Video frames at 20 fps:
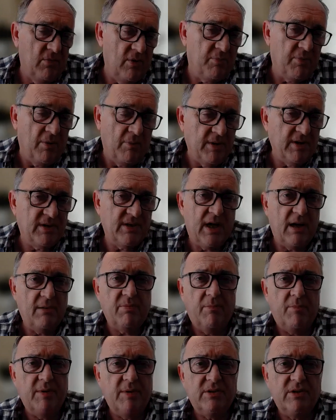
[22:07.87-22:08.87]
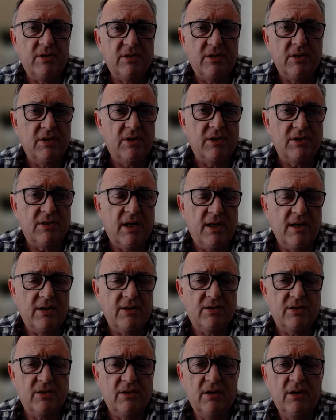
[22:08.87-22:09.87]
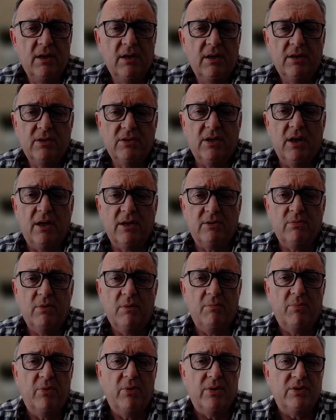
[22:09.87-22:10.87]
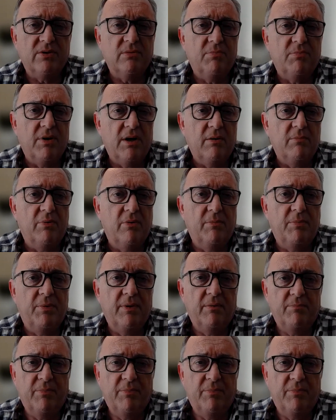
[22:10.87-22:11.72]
probably set up a business in the States and start to employ some people.